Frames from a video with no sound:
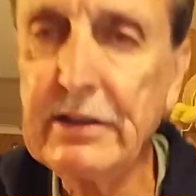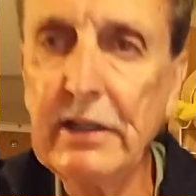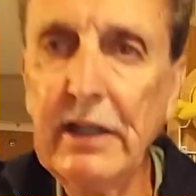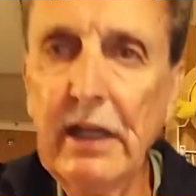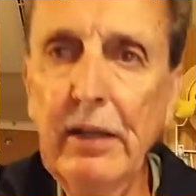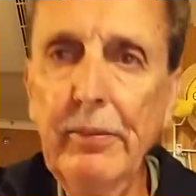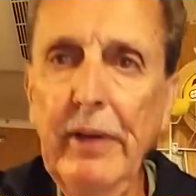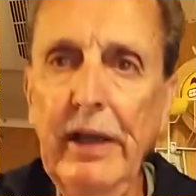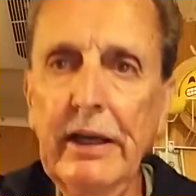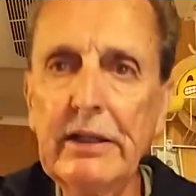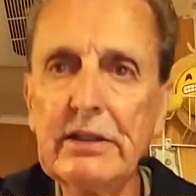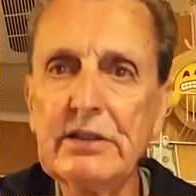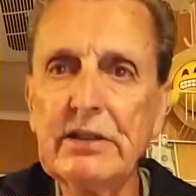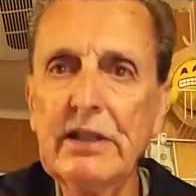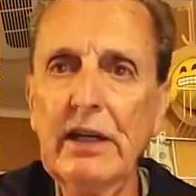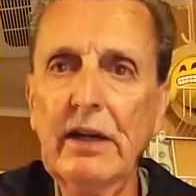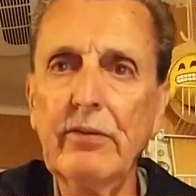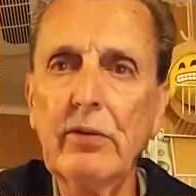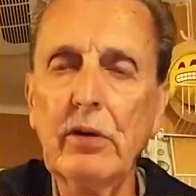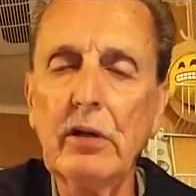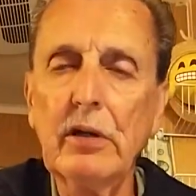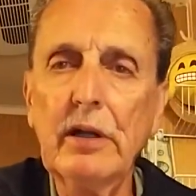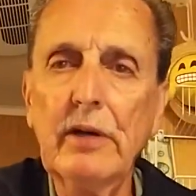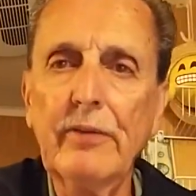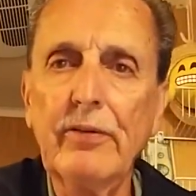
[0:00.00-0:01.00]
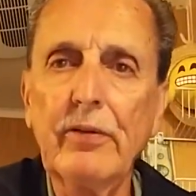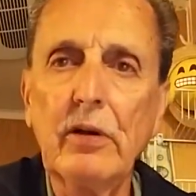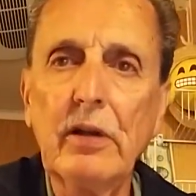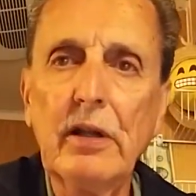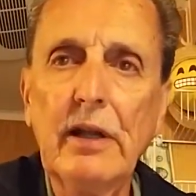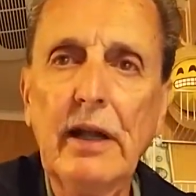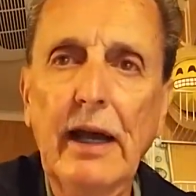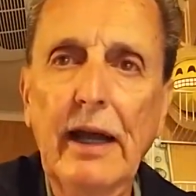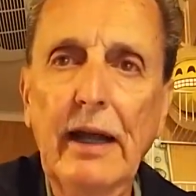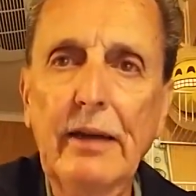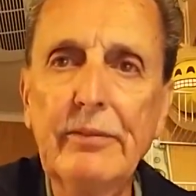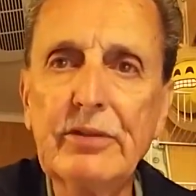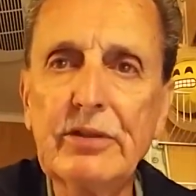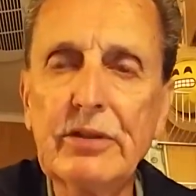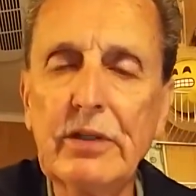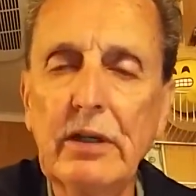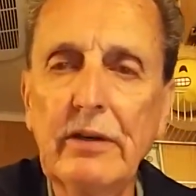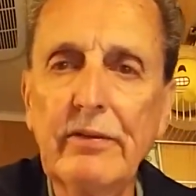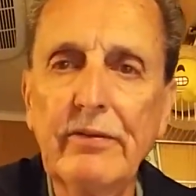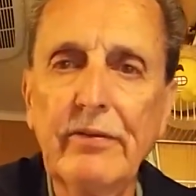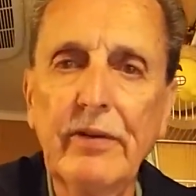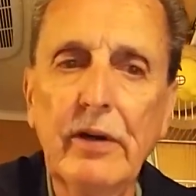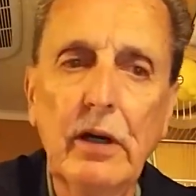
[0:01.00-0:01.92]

and they make several different types of